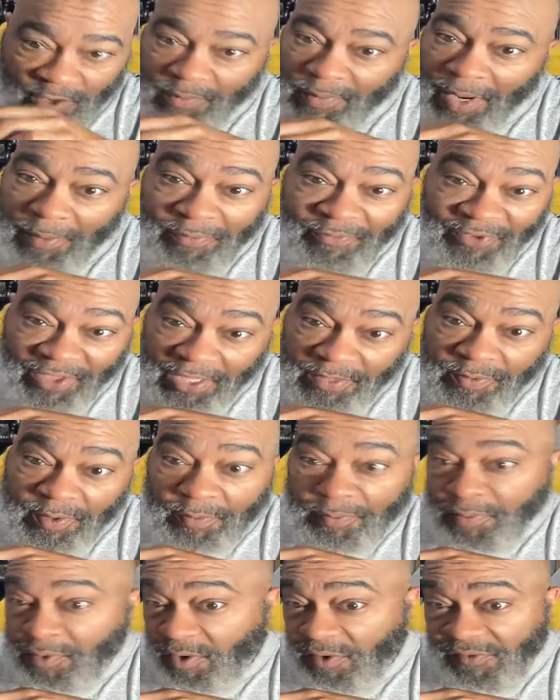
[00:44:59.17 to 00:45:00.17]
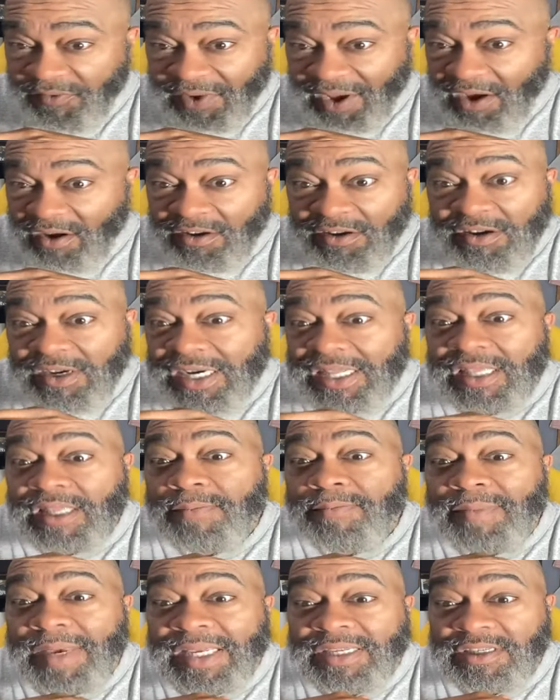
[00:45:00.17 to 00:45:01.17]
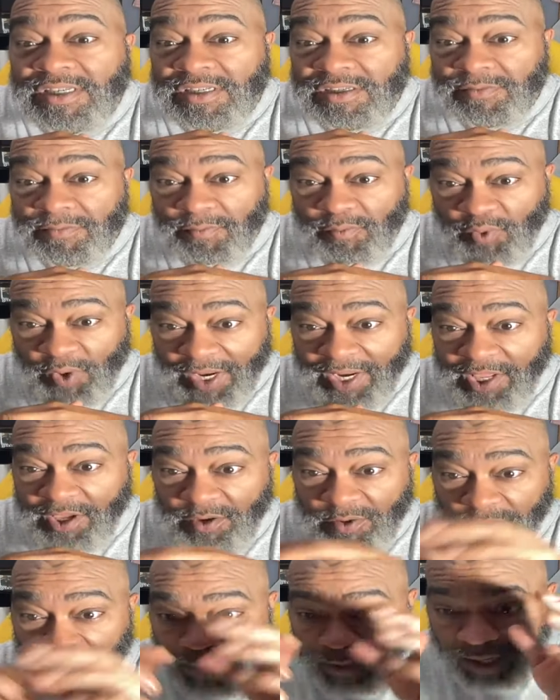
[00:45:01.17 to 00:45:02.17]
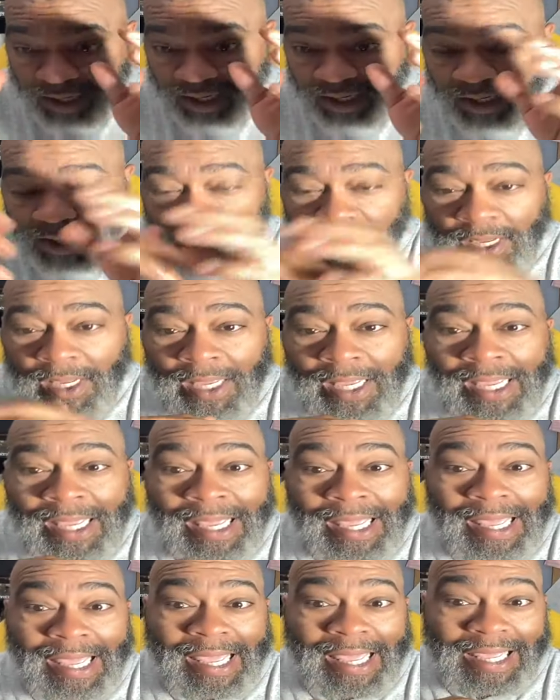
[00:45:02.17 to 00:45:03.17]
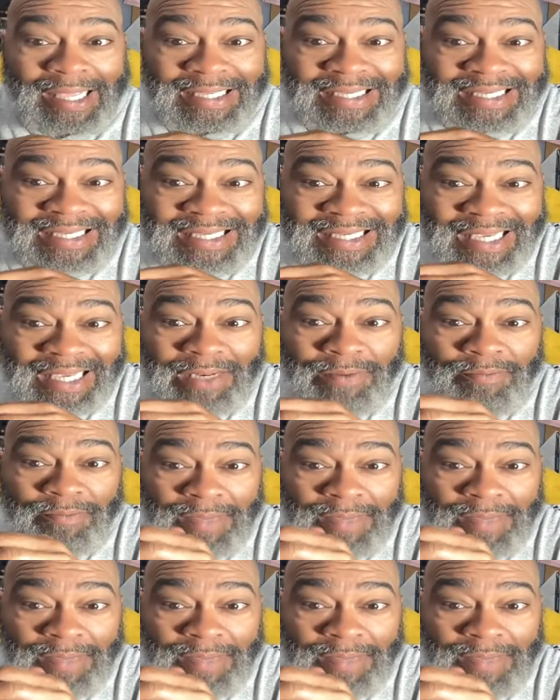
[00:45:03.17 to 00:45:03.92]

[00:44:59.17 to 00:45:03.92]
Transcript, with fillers: to my Facebook profile, click the message radio button, and send